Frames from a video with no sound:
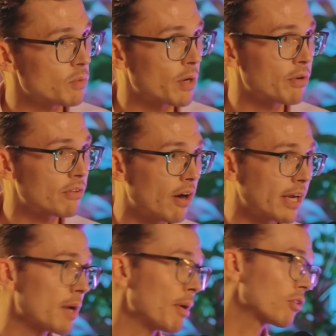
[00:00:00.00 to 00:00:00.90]
Whether we're
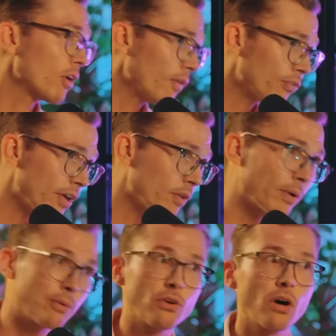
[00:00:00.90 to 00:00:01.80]
talking about content,
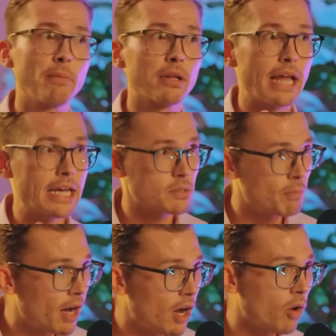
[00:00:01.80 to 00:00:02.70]
whether we're talking about last
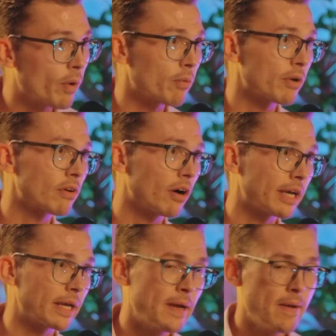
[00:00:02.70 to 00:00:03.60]
mile, whether we're
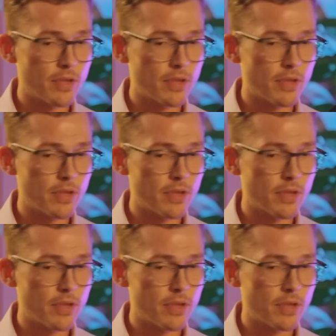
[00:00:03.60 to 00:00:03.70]
talking,